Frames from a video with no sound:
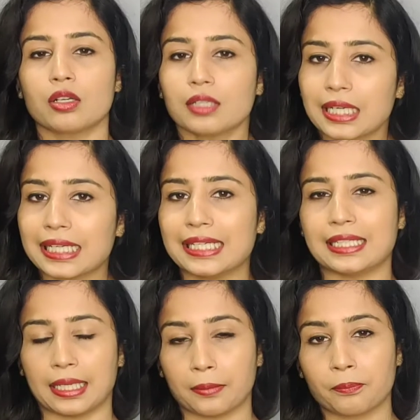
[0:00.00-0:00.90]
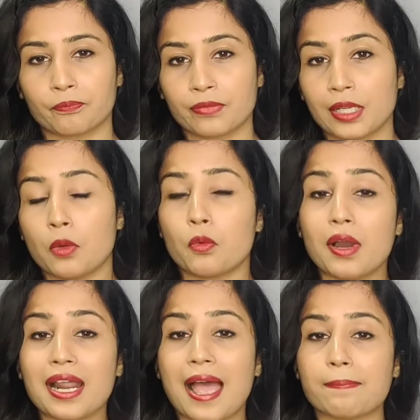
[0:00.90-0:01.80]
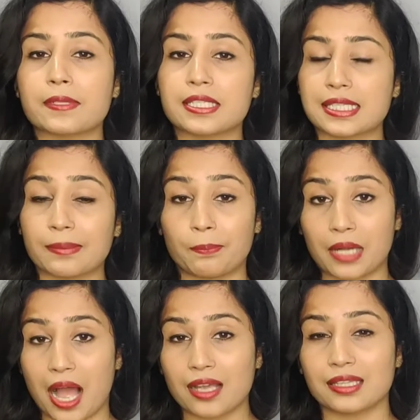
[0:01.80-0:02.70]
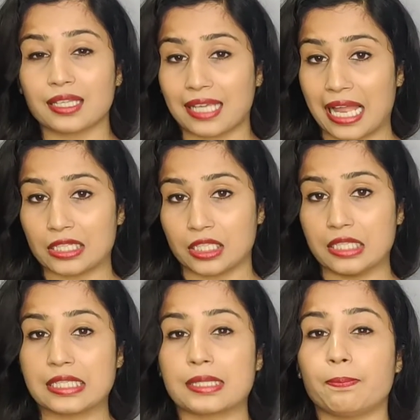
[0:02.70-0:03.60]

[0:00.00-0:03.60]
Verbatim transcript: or cleaning. What happens is the plaque in the calculus,